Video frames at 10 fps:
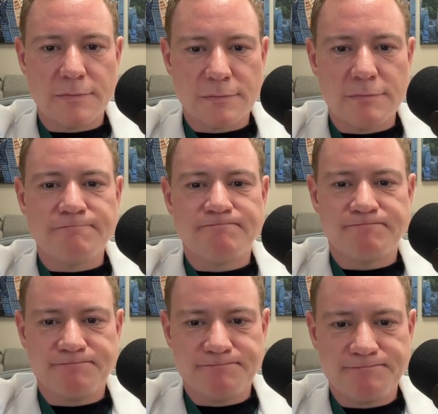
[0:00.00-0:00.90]

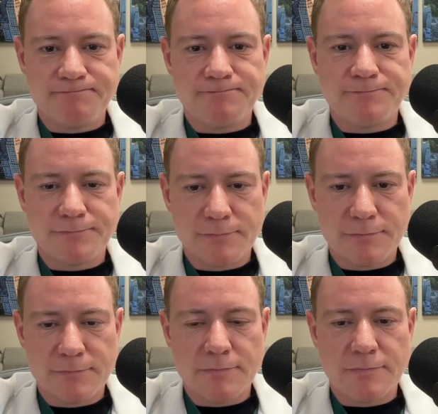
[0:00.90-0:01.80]

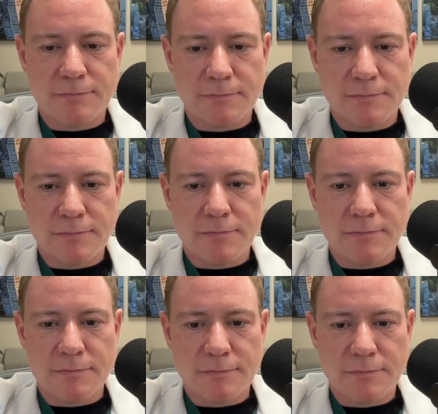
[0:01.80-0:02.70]

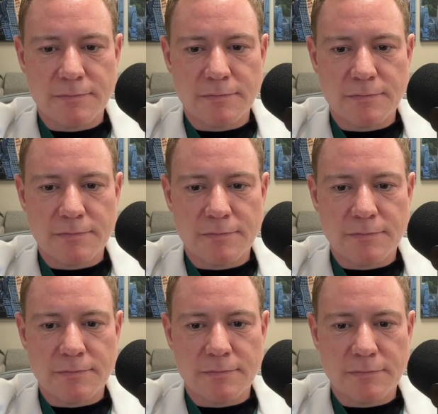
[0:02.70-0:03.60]

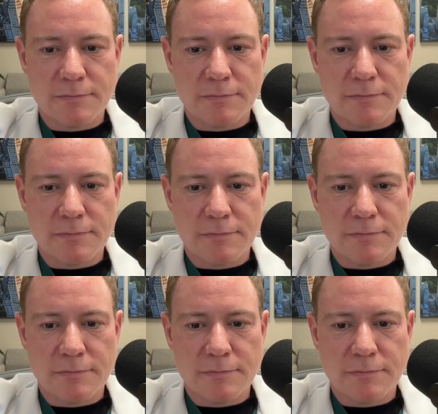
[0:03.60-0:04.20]
[no speech]